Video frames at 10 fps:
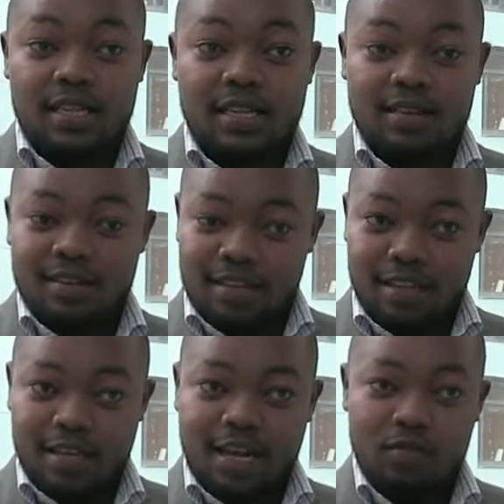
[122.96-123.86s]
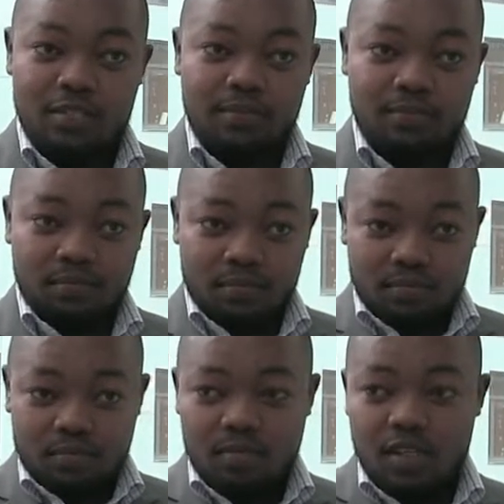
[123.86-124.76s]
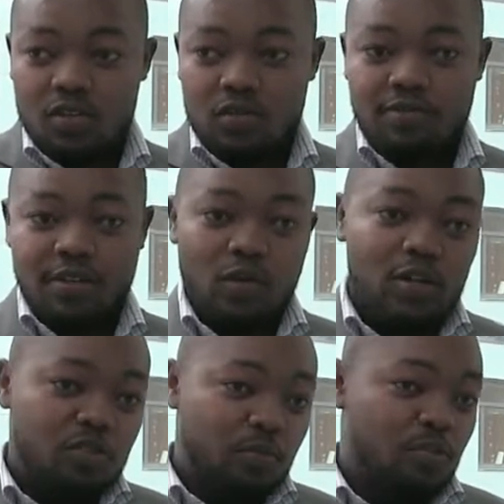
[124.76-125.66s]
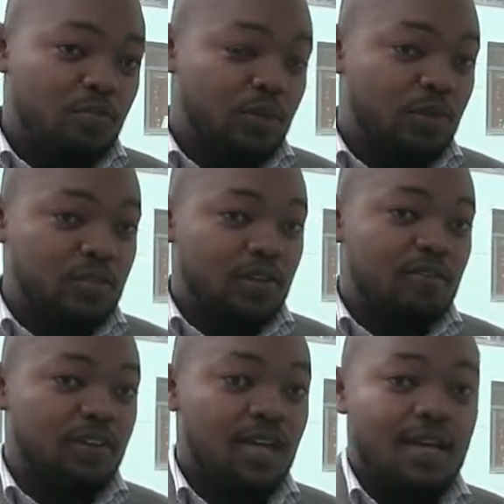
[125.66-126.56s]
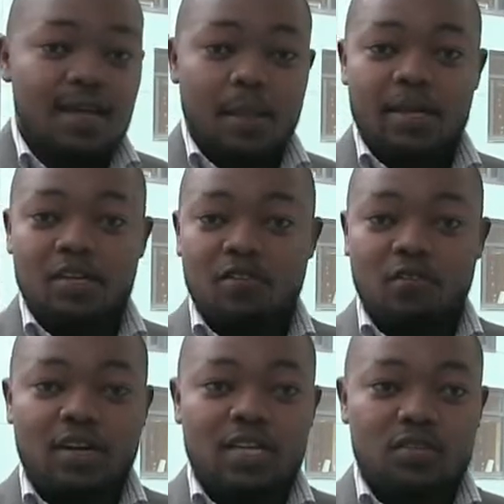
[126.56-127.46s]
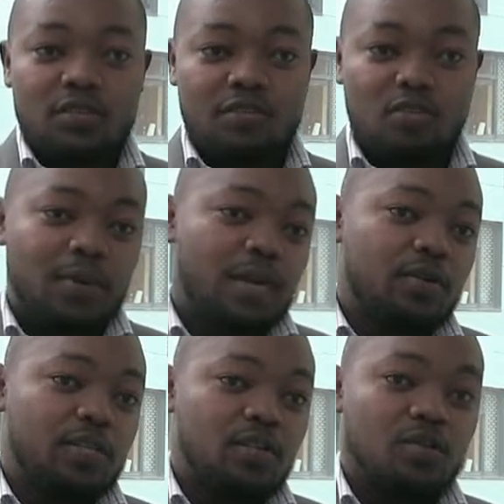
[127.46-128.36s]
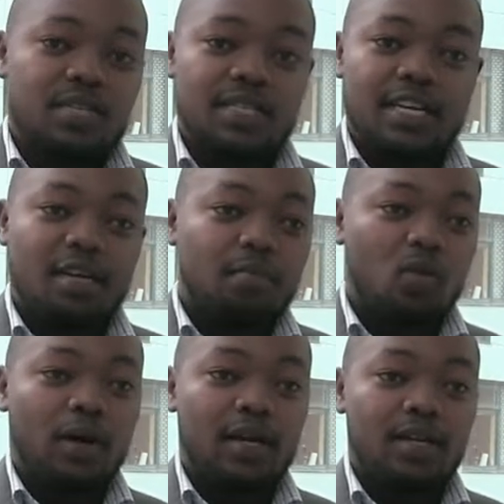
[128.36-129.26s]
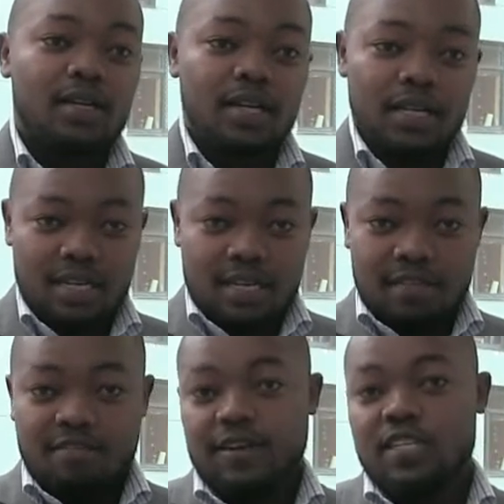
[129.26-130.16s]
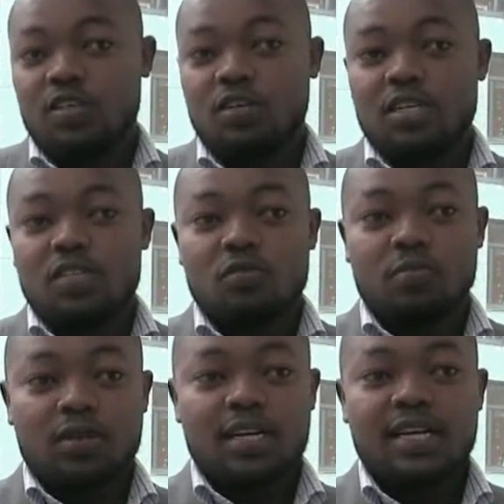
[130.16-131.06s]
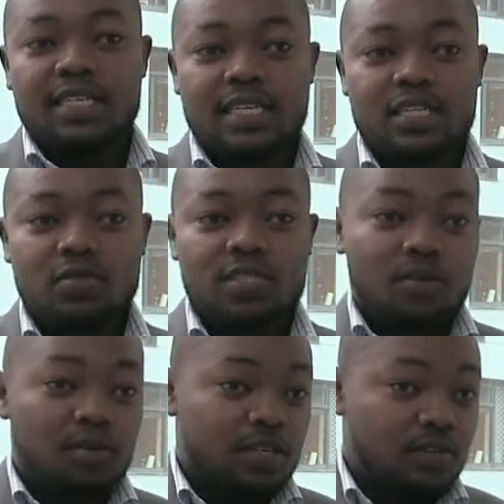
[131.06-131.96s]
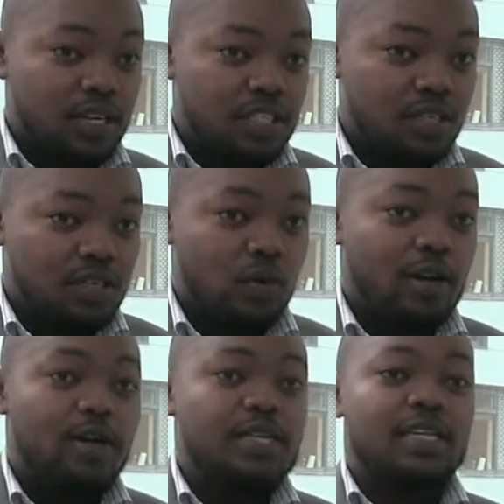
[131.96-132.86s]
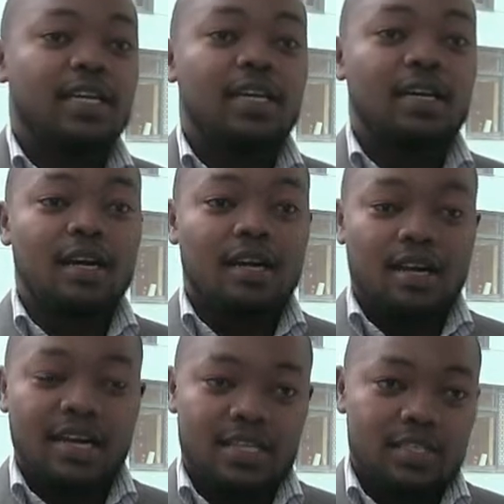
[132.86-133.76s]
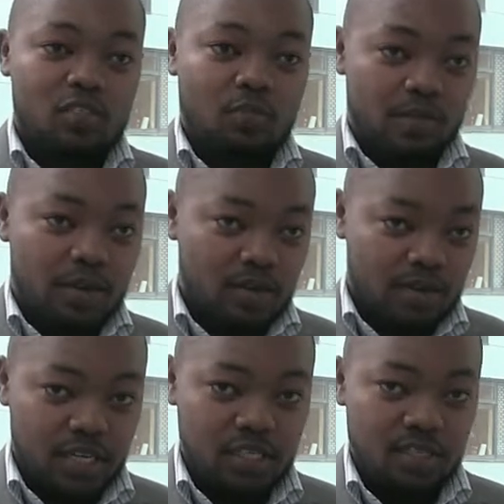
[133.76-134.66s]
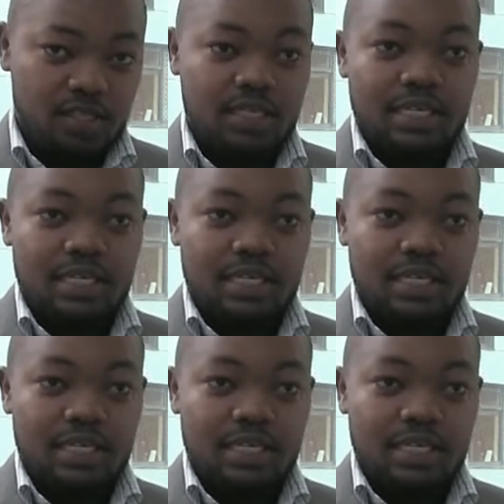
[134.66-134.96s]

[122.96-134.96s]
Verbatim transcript: the, in the county. So if they want to improve people's welfare, they need to focus on four priority goals. And number one, the first goal is to broaden access to secondary education while maintaining access to primary education.